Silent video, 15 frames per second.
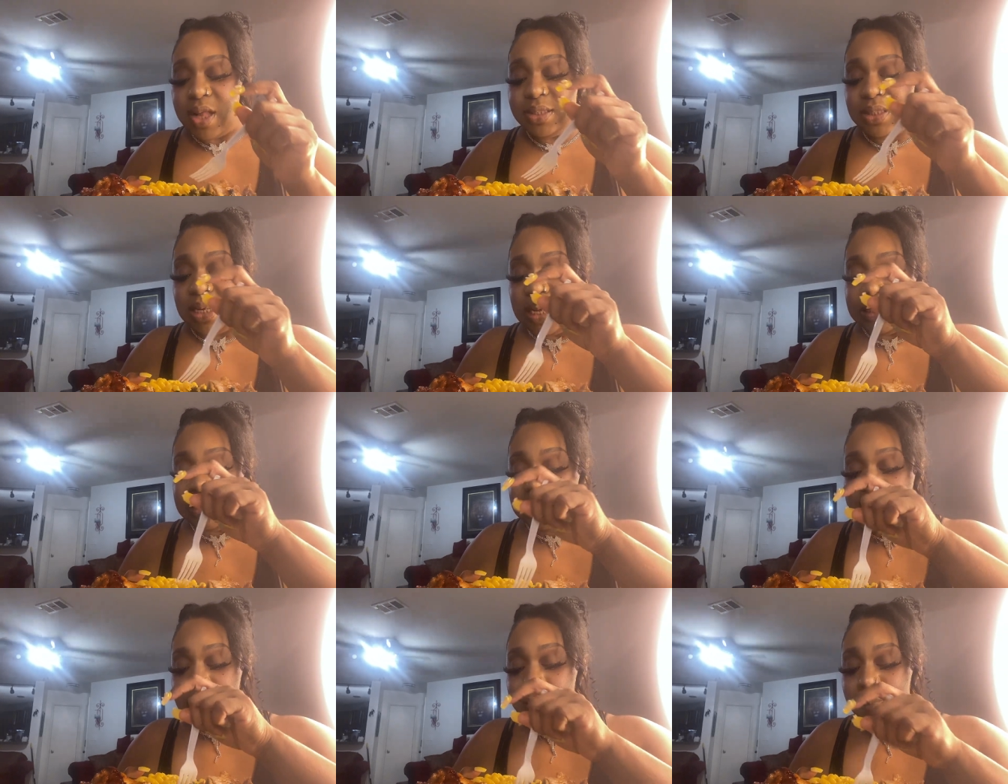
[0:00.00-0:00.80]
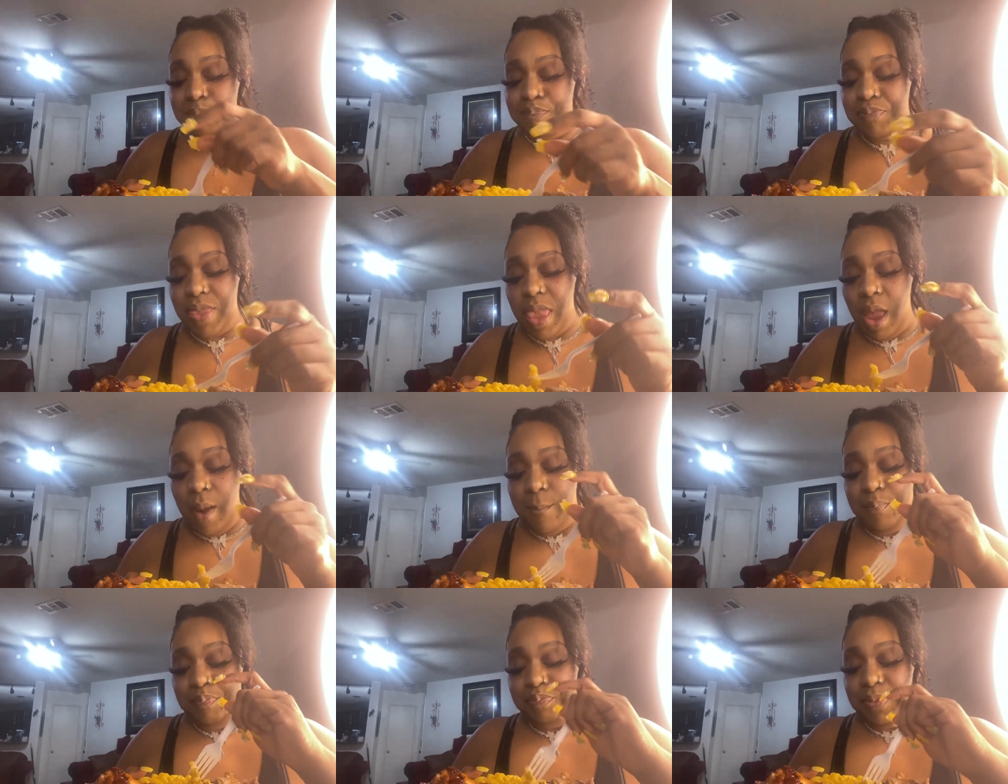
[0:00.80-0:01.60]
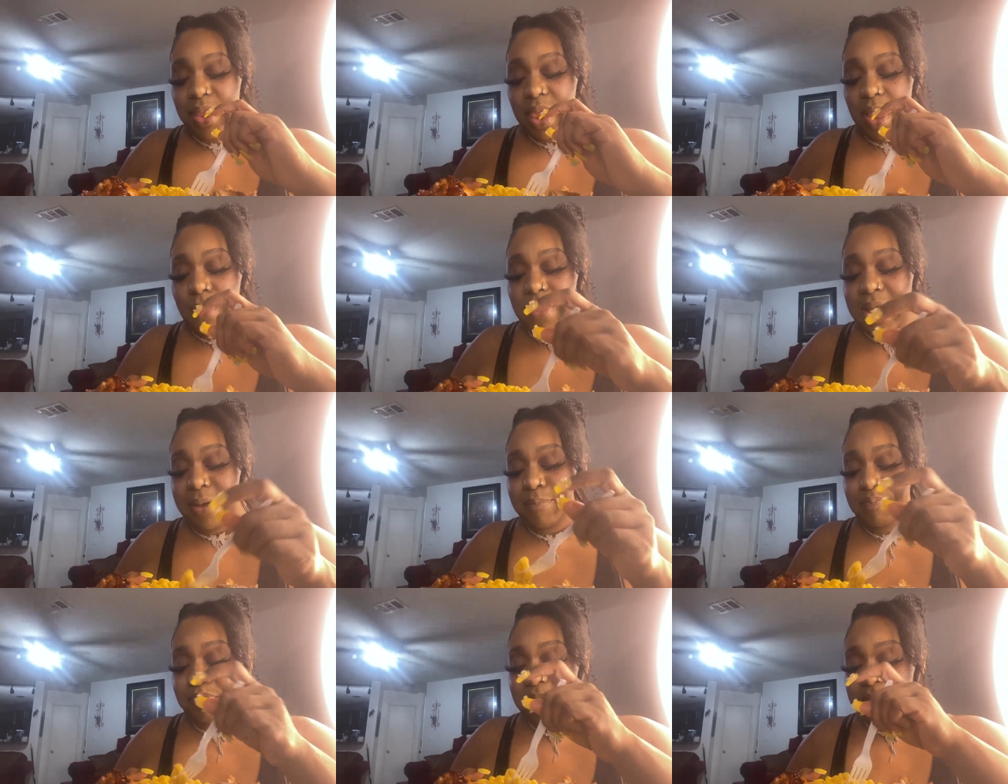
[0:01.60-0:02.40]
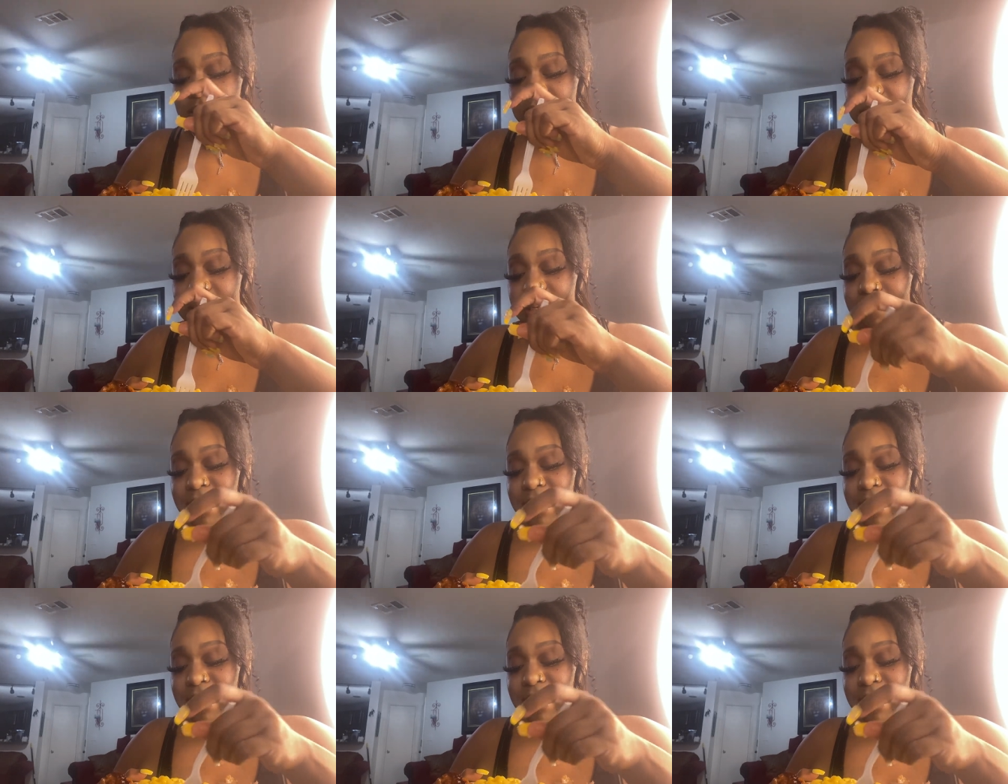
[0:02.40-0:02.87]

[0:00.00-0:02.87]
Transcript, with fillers: ten out of ten. All right, let's get the